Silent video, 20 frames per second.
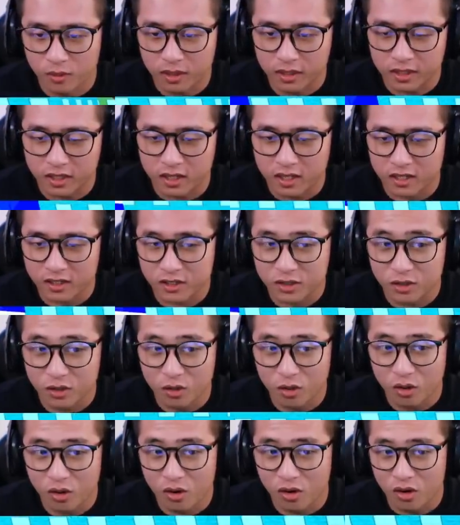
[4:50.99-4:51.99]
my gosh.
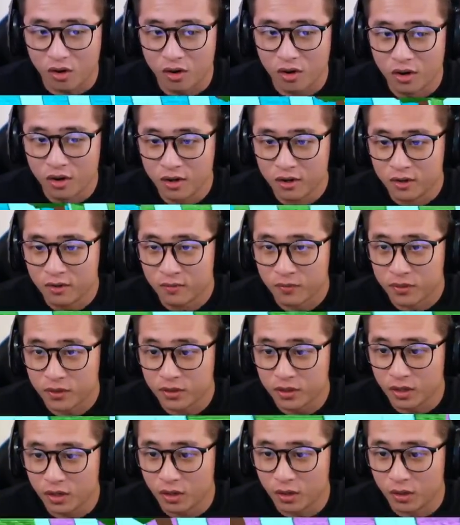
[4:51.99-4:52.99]
Oh,
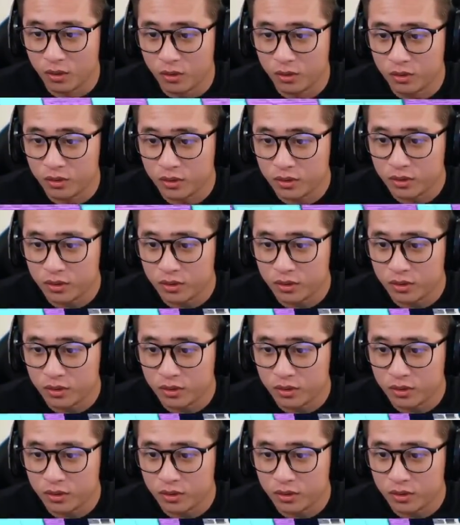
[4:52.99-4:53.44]
yo,